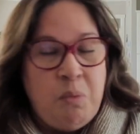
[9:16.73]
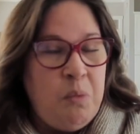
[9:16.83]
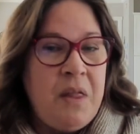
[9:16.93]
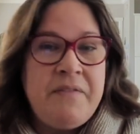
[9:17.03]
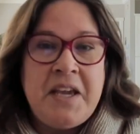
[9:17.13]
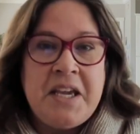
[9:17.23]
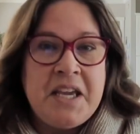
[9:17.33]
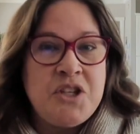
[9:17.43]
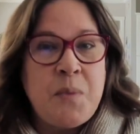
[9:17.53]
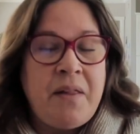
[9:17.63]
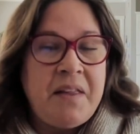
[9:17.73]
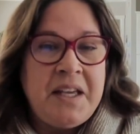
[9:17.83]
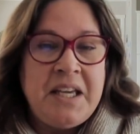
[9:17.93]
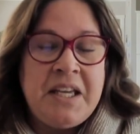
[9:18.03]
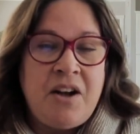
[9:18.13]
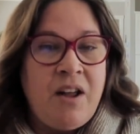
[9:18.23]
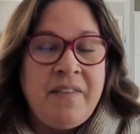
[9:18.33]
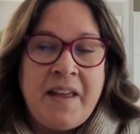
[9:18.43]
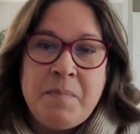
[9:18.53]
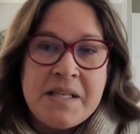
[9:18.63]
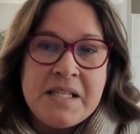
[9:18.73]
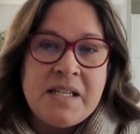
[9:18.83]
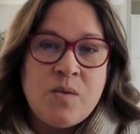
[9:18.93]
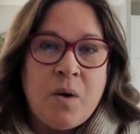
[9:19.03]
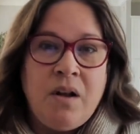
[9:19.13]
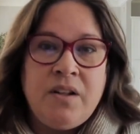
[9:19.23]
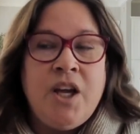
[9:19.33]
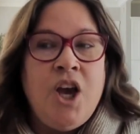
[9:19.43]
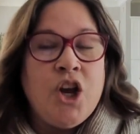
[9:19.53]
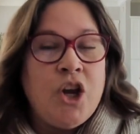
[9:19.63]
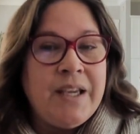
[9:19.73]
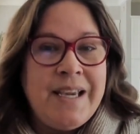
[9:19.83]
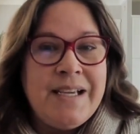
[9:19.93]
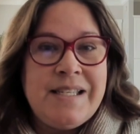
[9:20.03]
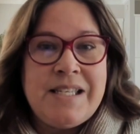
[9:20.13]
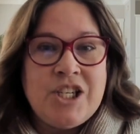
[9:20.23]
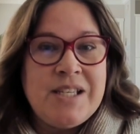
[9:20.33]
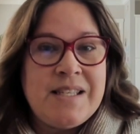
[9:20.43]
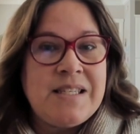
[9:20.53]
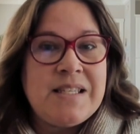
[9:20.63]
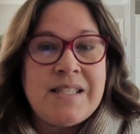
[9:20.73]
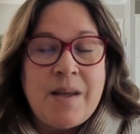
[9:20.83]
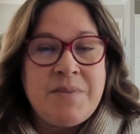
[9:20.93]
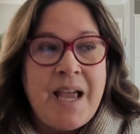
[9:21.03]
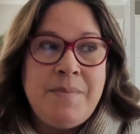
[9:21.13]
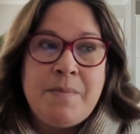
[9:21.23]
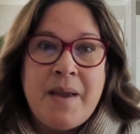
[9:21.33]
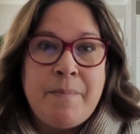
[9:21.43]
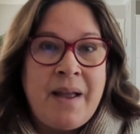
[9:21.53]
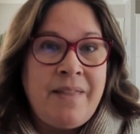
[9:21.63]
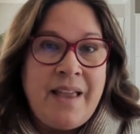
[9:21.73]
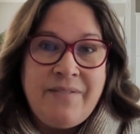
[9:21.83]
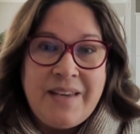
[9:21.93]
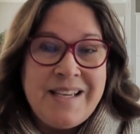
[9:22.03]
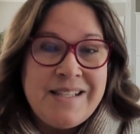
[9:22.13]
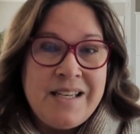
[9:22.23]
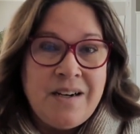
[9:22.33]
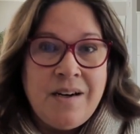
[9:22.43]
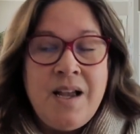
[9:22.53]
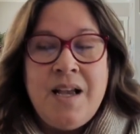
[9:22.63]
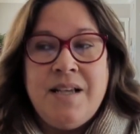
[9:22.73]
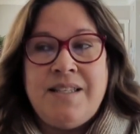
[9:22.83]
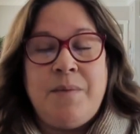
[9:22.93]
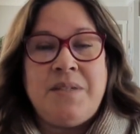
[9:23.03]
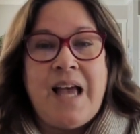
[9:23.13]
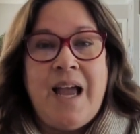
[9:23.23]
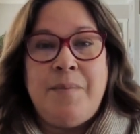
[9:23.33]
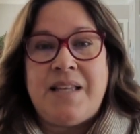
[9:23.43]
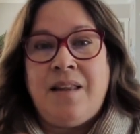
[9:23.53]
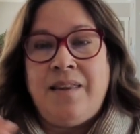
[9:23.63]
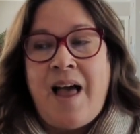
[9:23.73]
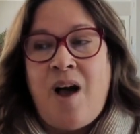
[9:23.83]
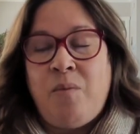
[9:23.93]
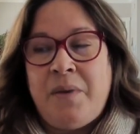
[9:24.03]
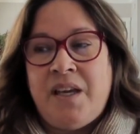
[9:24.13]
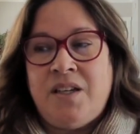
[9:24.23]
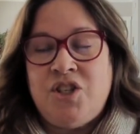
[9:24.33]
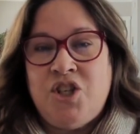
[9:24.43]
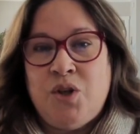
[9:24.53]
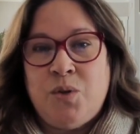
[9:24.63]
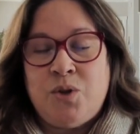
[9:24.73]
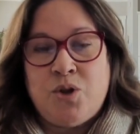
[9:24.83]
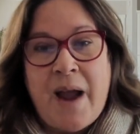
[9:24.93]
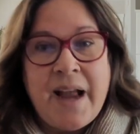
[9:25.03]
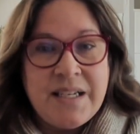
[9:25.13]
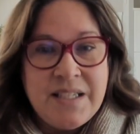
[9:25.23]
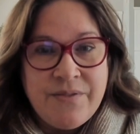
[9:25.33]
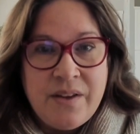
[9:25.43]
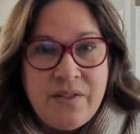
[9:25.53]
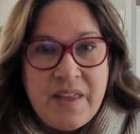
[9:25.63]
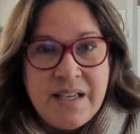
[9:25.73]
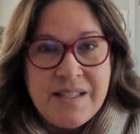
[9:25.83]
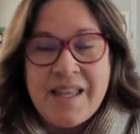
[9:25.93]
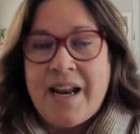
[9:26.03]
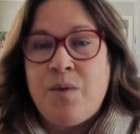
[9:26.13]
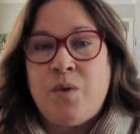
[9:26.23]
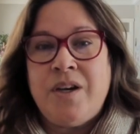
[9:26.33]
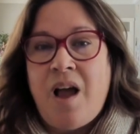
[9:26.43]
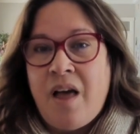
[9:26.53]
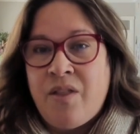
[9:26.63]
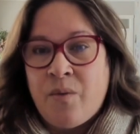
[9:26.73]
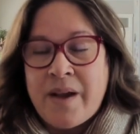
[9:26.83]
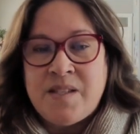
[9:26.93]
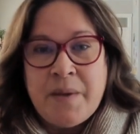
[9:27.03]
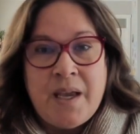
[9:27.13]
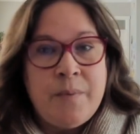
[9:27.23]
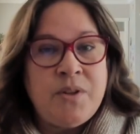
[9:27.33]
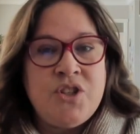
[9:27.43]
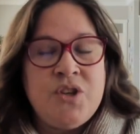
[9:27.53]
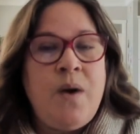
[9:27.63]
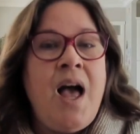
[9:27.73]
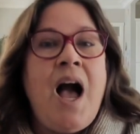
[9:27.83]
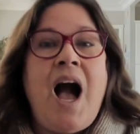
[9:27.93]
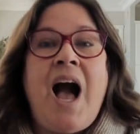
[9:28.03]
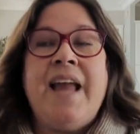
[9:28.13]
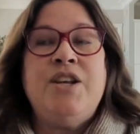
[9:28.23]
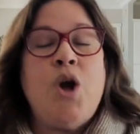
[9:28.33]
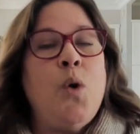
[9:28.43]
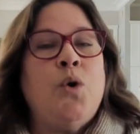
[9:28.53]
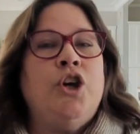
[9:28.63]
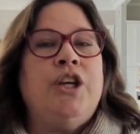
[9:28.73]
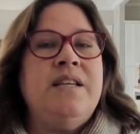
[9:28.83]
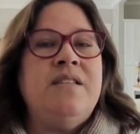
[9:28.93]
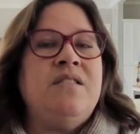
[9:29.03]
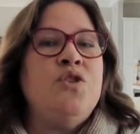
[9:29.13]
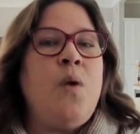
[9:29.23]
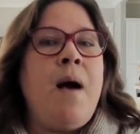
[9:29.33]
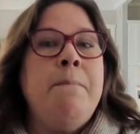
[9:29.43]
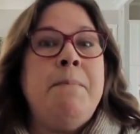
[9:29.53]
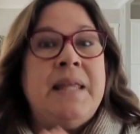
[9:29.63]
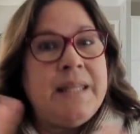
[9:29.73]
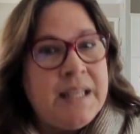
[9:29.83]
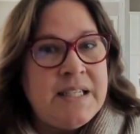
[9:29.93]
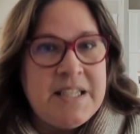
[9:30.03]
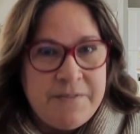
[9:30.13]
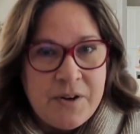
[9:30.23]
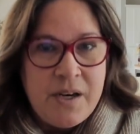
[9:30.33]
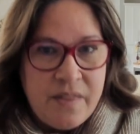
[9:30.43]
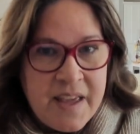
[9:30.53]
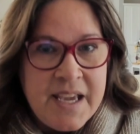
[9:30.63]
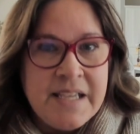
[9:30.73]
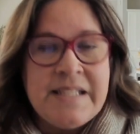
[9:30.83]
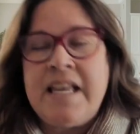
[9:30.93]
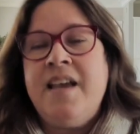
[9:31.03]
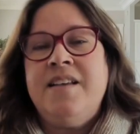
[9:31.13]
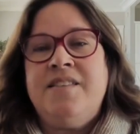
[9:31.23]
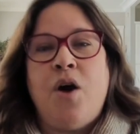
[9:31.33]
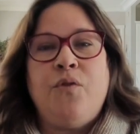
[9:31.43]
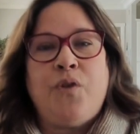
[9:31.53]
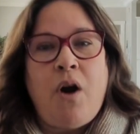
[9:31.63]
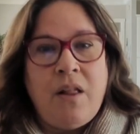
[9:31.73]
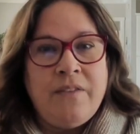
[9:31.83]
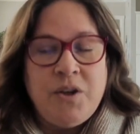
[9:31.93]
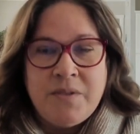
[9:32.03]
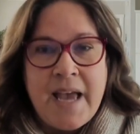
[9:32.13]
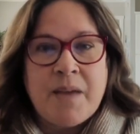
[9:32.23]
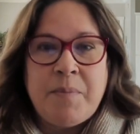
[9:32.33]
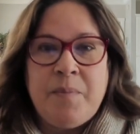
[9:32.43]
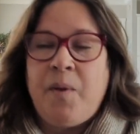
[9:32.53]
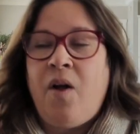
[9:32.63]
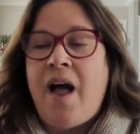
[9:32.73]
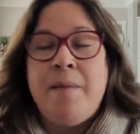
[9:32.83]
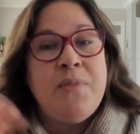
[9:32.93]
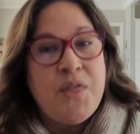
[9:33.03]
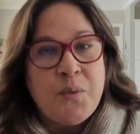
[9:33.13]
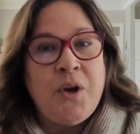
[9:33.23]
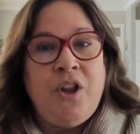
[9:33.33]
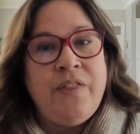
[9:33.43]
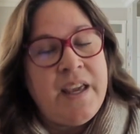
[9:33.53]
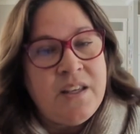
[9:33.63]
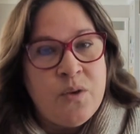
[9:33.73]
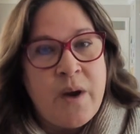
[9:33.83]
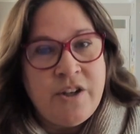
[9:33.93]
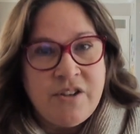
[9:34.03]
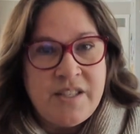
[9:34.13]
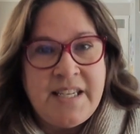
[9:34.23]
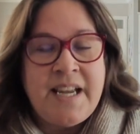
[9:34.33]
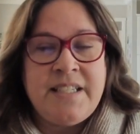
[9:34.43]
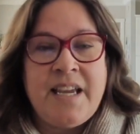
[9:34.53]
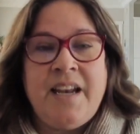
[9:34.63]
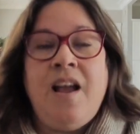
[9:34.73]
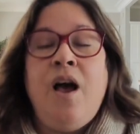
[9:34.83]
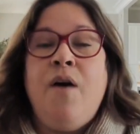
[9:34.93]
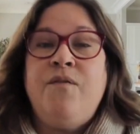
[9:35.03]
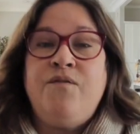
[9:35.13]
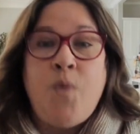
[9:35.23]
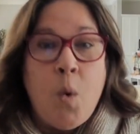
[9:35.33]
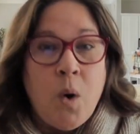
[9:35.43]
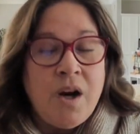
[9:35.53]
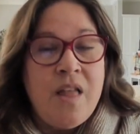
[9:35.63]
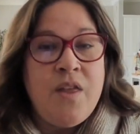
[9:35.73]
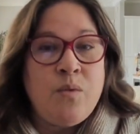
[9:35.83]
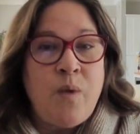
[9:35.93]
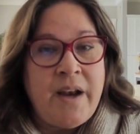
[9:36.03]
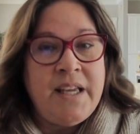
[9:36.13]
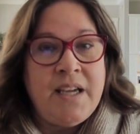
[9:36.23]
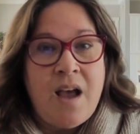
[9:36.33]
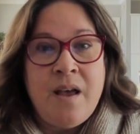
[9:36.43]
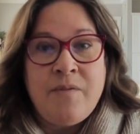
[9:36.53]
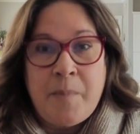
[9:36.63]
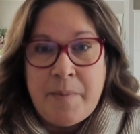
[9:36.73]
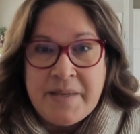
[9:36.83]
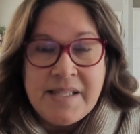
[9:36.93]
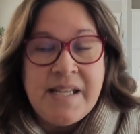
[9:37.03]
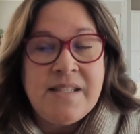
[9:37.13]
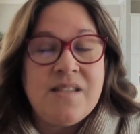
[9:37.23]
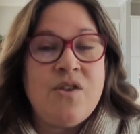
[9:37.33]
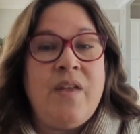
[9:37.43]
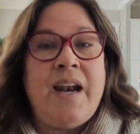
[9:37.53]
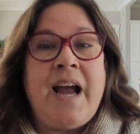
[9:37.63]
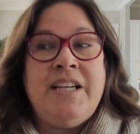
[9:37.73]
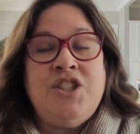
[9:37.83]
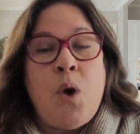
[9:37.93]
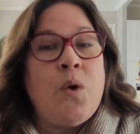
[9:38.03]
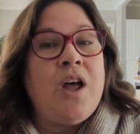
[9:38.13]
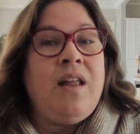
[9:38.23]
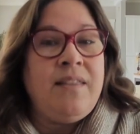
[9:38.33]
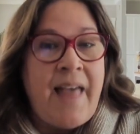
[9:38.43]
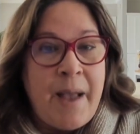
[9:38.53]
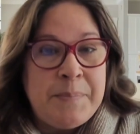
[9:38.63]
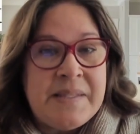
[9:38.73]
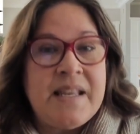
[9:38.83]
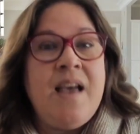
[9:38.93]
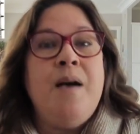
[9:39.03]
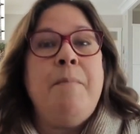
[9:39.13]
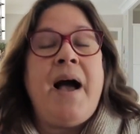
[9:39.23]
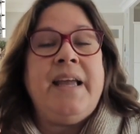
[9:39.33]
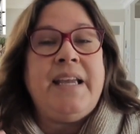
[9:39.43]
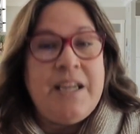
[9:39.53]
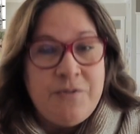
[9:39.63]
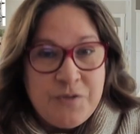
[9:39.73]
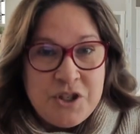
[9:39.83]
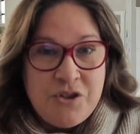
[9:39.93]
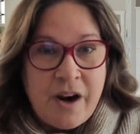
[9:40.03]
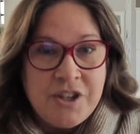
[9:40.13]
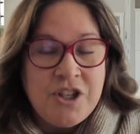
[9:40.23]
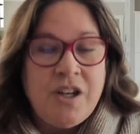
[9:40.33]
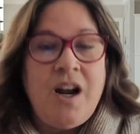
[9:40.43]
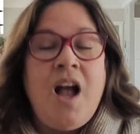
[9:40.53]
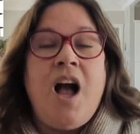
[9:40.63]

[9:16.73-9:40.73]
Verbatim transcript: living and dwelling in online business world, cookies just sometimes make my life easier, sometimes allow me to track different things that I wouldn't otherwise be able to. I know cookies do a million different things, so for all of you tech people, I'm thrilled that you understand it for the running of my business so that I don't collapse my infrastructure.